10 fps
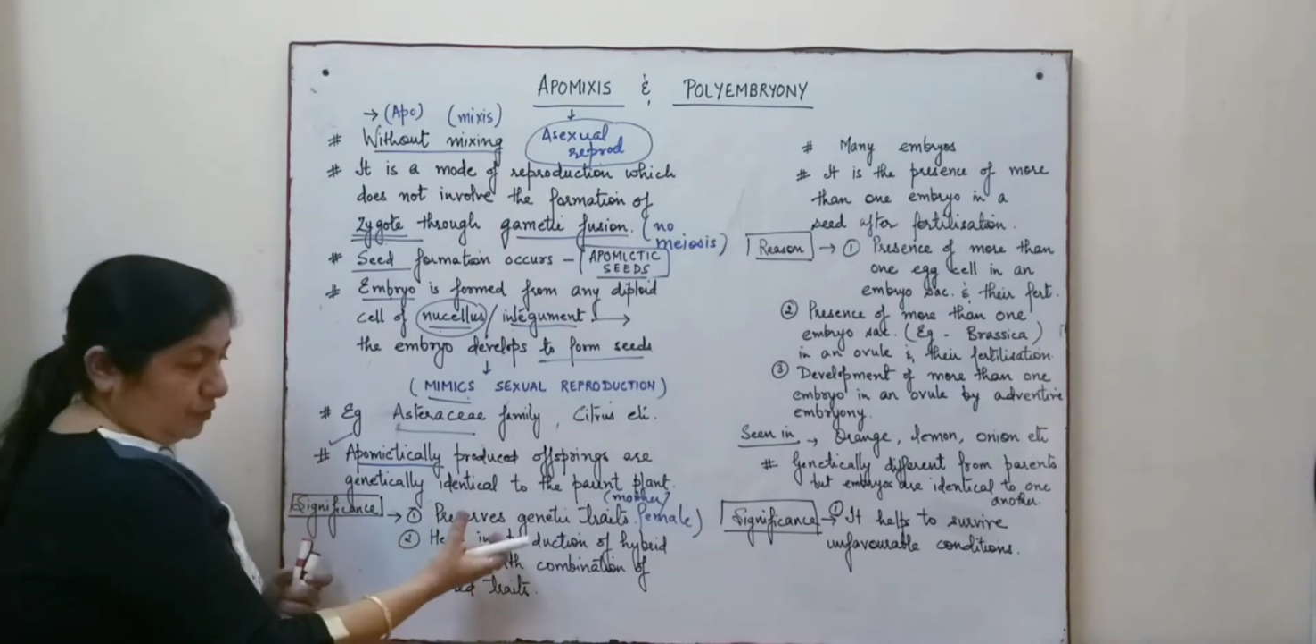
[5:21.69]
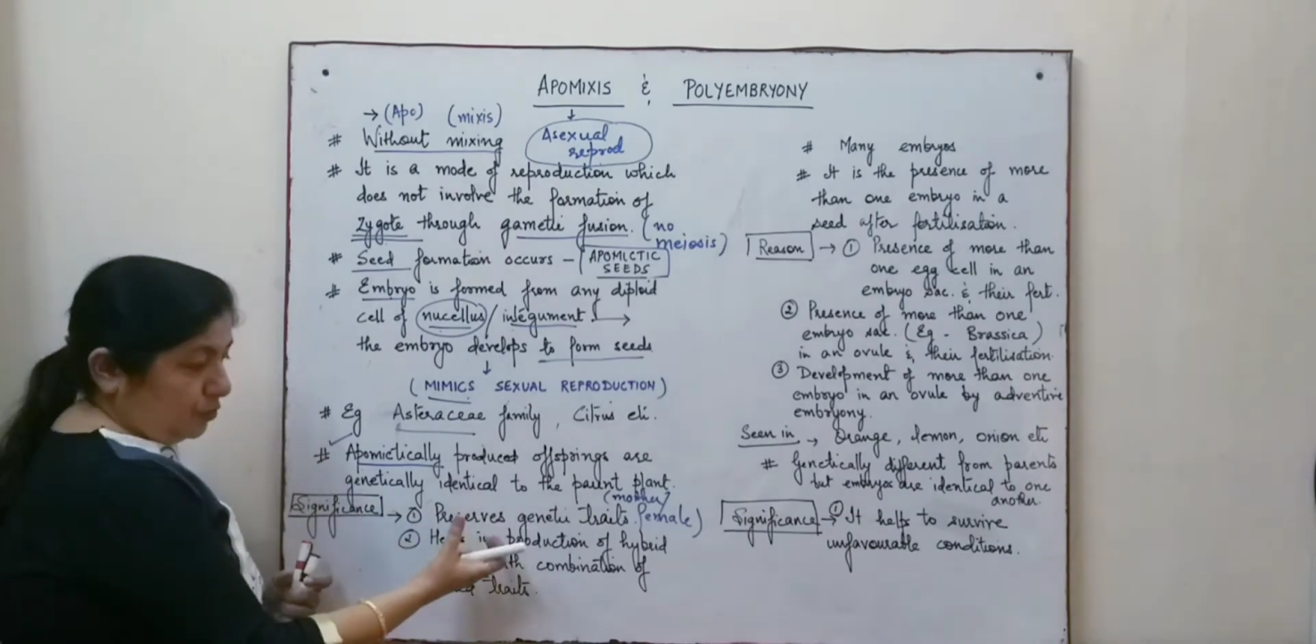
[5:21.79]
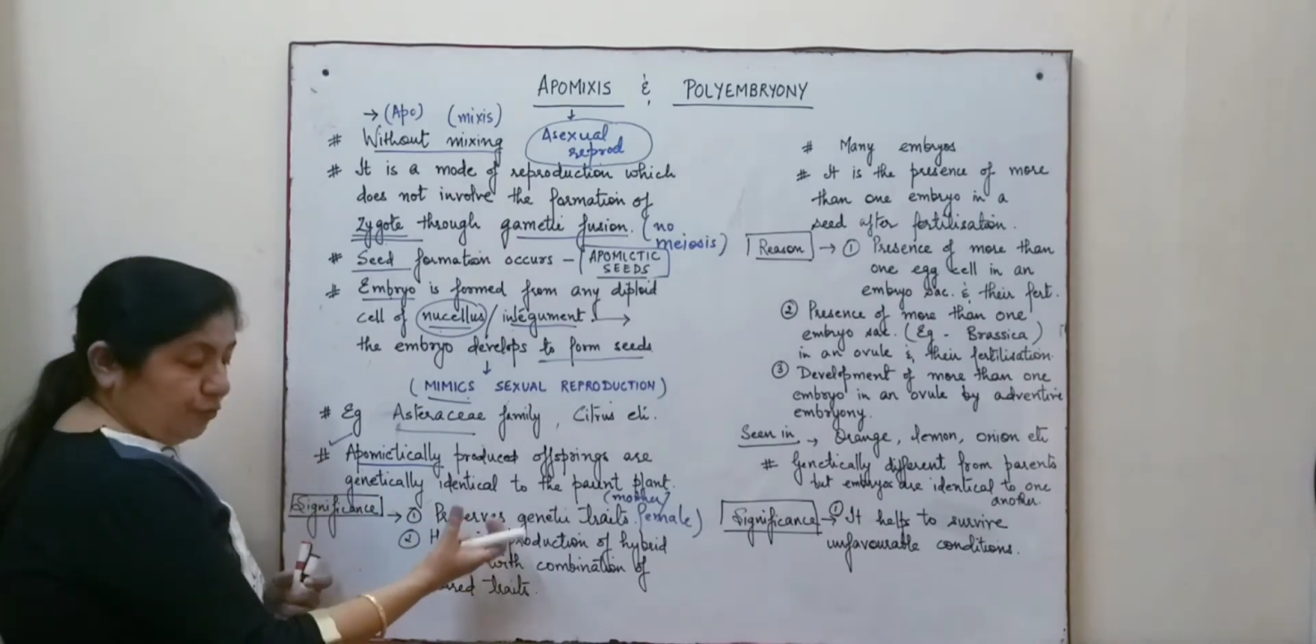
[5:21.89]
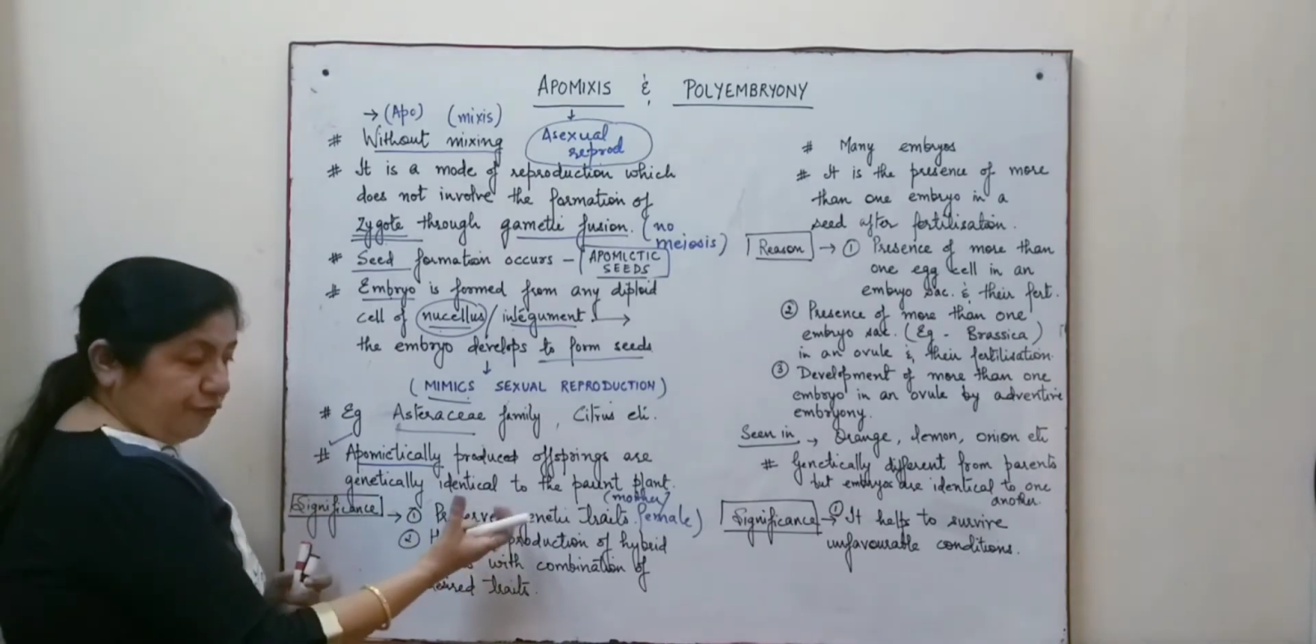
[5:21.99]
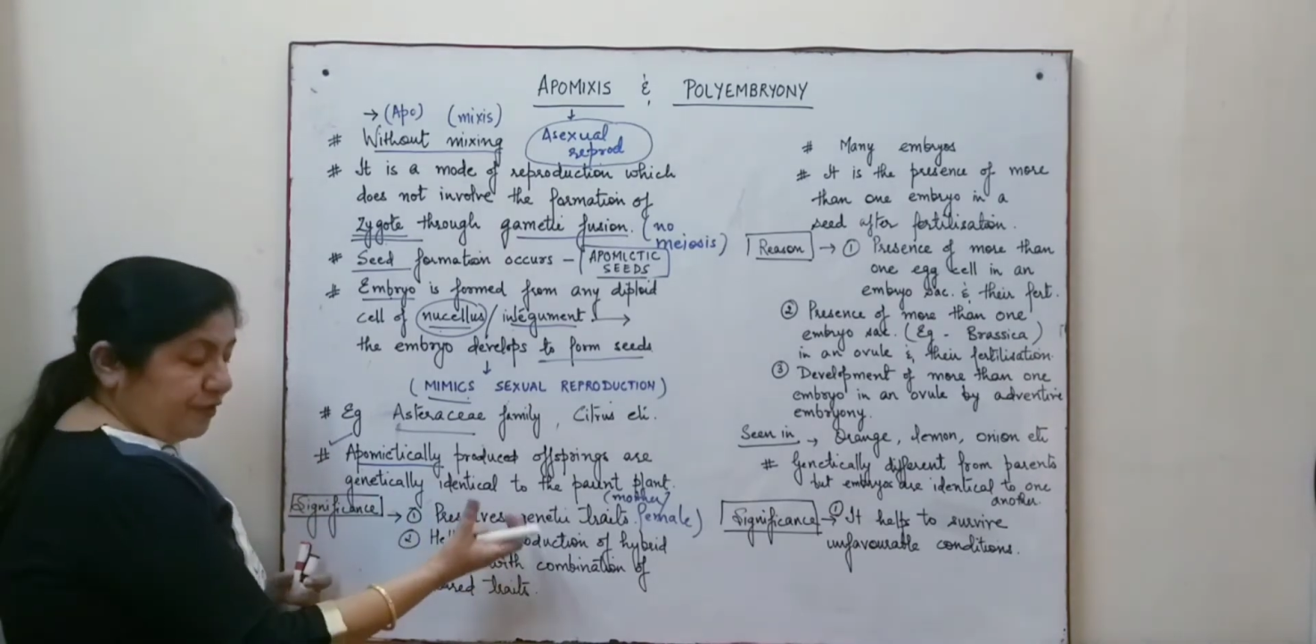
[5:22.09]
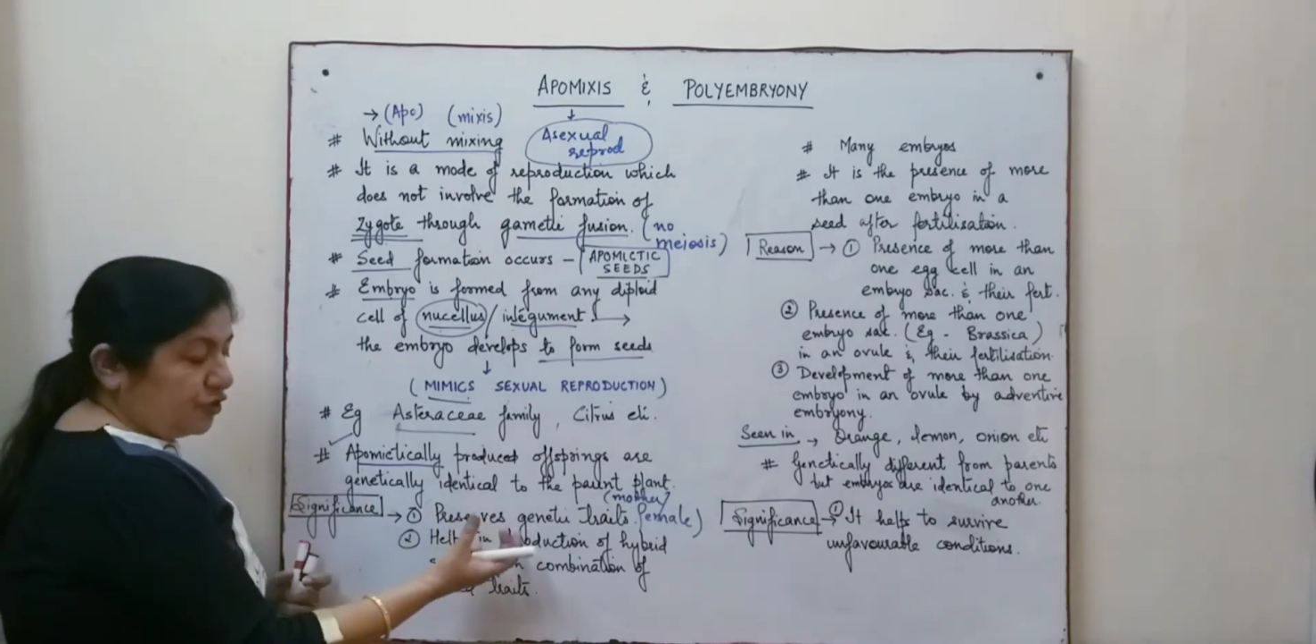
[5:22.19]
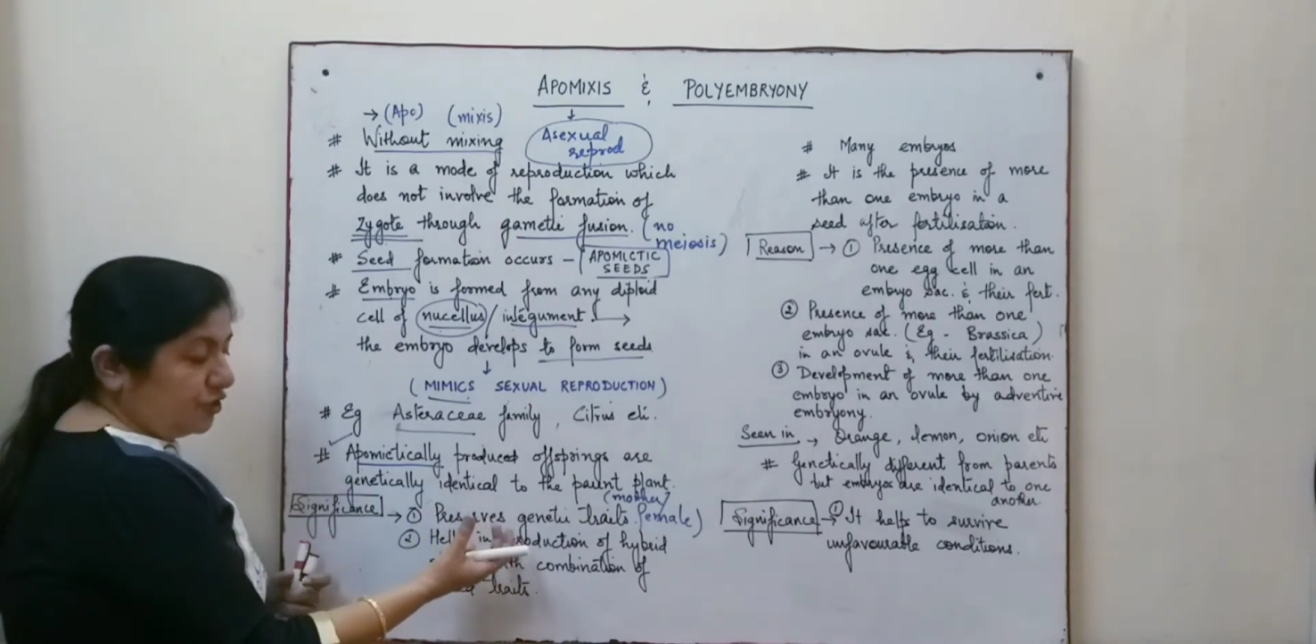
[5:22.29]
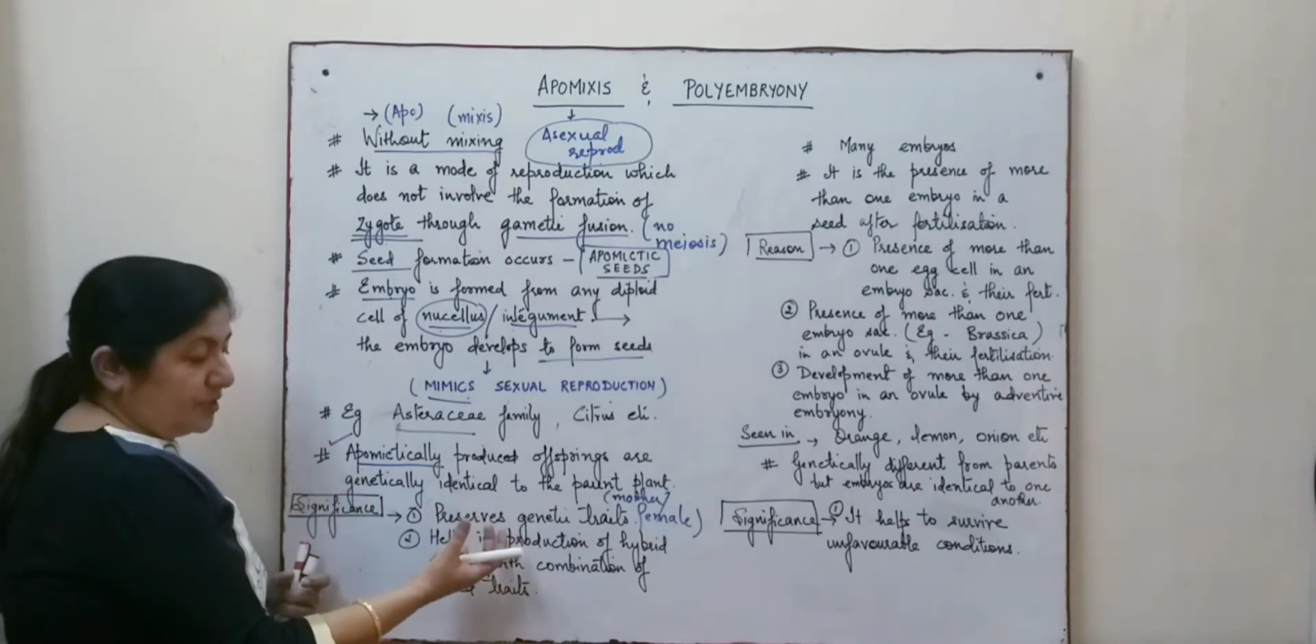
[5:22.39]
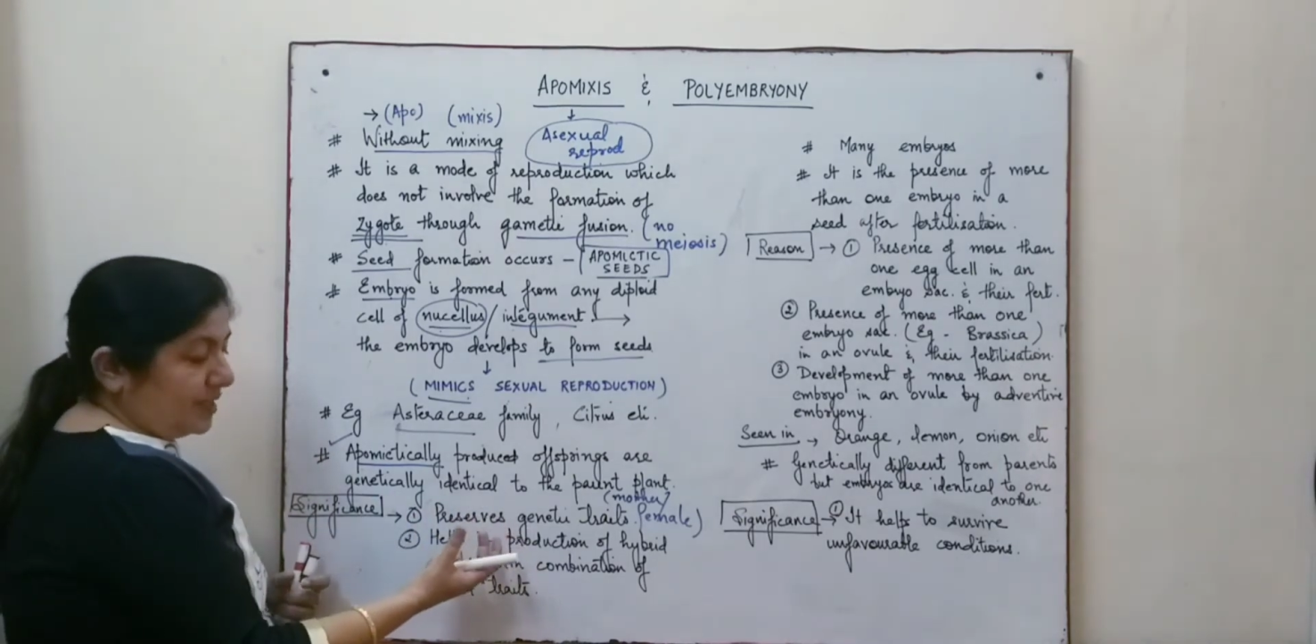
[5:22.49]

two features